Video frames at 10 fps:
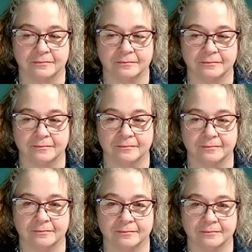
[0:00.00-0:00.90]

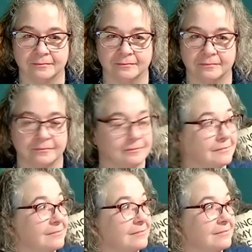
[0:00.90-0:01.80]

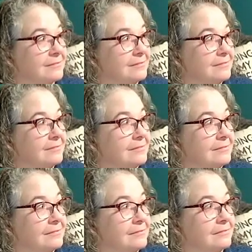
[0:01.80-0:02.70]

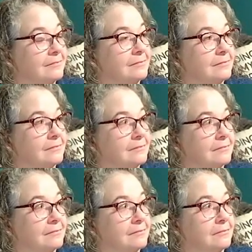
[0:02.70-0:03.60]

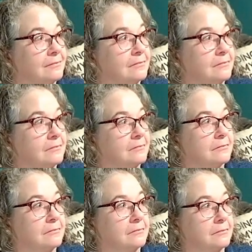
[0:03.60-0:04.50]

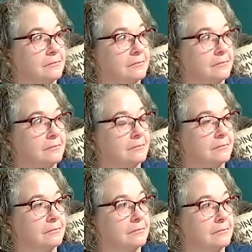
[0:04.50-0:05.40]

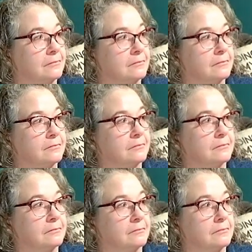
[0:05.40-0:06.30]

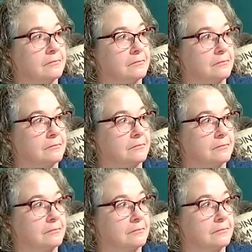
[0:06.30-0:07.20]

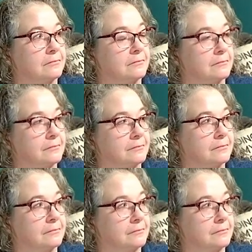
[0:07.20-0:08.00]
No words are spoken by the person on screen.